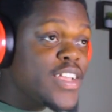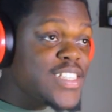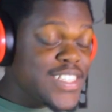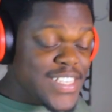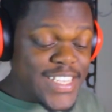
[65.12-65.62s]
I
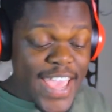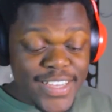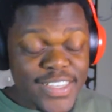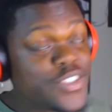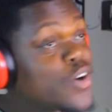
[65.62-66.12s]
just
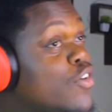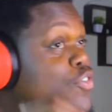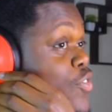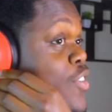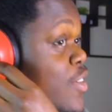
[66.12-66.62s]
yanked it off.
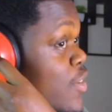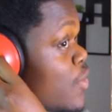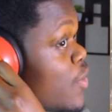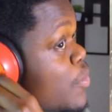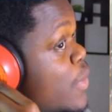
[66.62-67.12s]

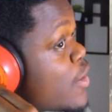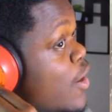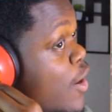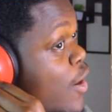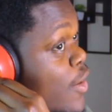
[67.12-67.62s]
Oh my
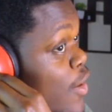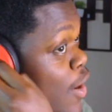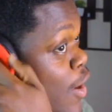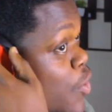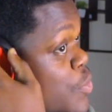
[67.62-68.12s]
god.
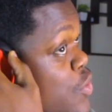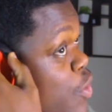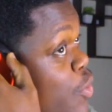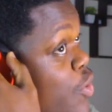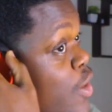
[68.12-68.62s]
I hope it's
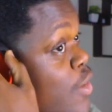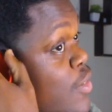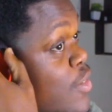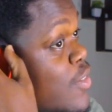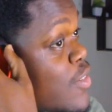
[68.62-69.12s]
not broken.
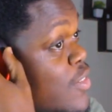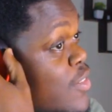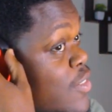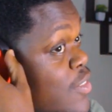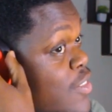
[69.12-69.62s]

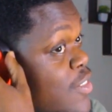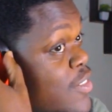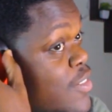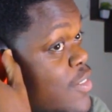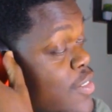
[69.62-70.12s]

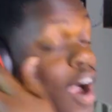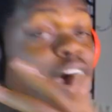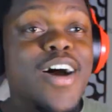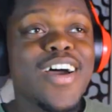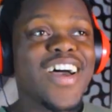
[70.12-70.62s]

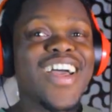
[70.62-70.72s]
Ah.